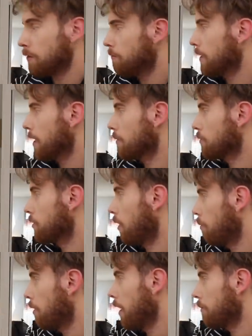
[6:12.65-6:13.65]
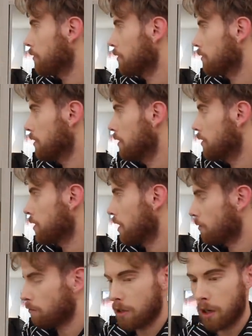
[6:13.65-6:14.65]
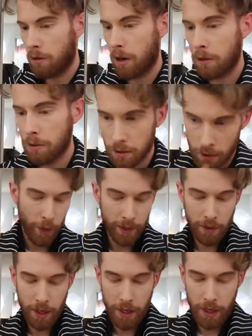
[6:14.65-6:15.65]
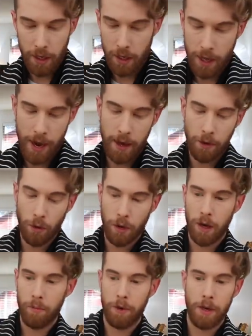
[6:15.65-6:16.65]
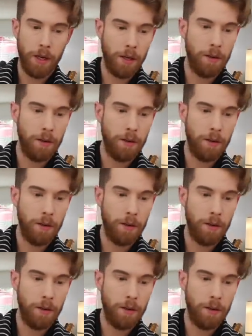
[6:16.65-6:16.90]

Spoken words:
You've become so popular, you need your own co-host. Whiskey Candle Company.